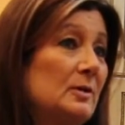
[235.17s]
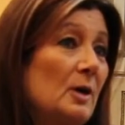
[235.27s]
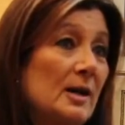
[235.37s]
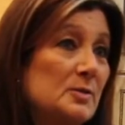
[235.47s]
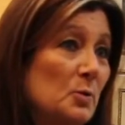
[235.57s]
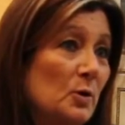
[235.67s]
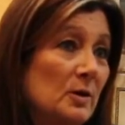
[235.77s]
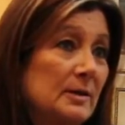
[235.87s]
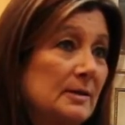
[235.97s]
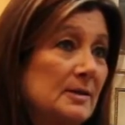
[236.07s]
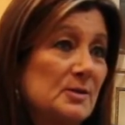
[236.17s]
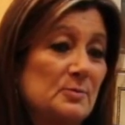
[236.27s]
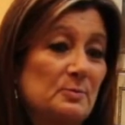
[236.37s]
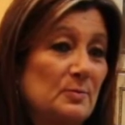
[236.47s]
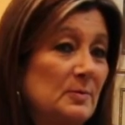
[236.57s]
God's work
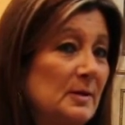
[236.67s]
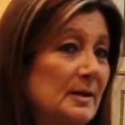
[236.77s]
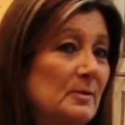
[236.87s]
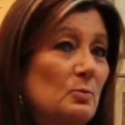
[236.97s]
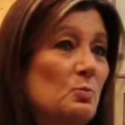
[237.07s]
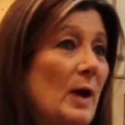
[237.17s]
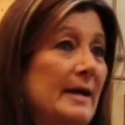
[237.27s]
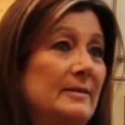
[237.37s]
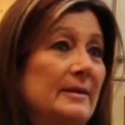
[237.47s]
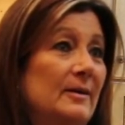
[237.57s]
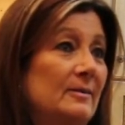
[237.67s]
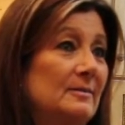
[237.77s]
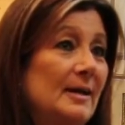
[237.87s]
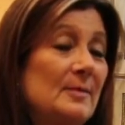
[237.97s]
is right there.